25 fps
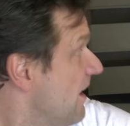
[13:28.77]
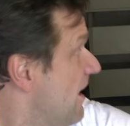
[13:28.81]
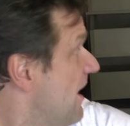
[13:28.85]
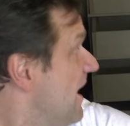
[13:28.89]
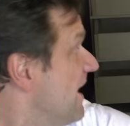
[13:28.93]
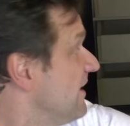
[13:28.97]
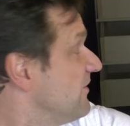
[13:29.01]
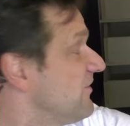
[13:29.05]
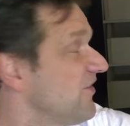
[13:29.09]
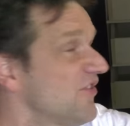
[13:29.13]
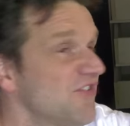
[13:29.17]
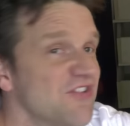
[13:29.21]

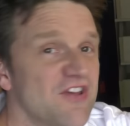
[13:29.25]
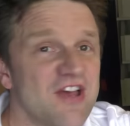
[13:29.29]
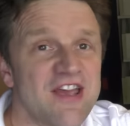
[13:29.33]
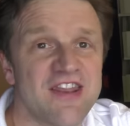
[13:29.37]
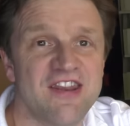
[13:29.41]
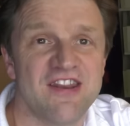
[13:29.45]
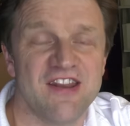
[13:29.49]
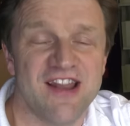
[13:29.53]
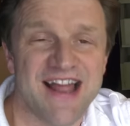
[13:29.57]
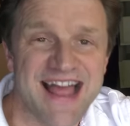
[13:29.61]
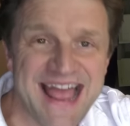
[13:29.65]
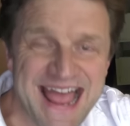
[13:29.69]
I
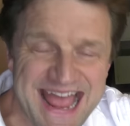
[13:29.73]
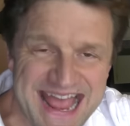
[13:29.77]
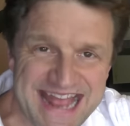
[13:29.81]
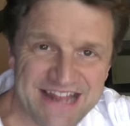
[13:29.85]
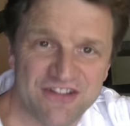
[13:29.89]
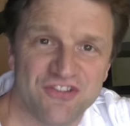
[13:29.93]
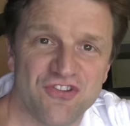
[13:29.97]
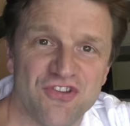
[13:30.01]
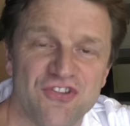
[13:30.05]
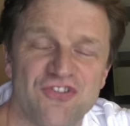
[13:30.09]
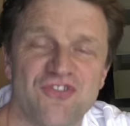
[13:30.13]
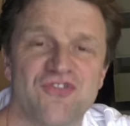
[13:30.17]
decided I
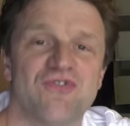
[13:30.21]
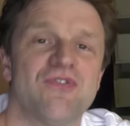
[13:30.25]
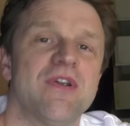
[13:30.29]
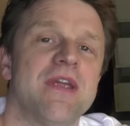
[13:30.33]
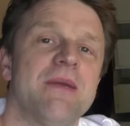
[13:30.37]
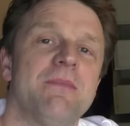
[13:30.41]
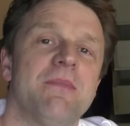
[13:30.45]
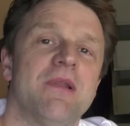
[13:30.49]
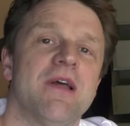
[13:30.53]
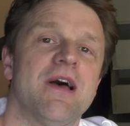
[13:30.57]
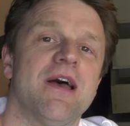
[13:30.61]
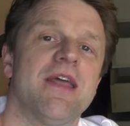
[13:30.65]
had to
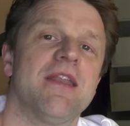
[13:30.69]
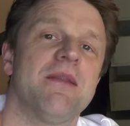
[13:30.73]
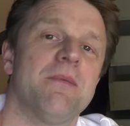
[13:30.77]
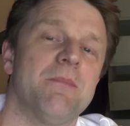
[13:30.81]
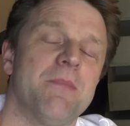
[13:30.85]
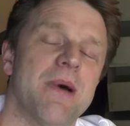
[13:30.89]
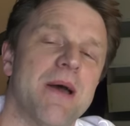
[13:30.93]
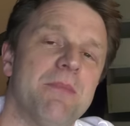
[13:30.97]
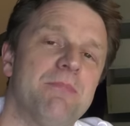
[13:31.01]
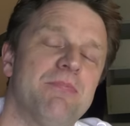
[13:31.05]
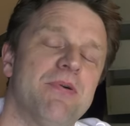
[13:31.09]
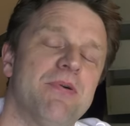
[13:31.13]
streamline my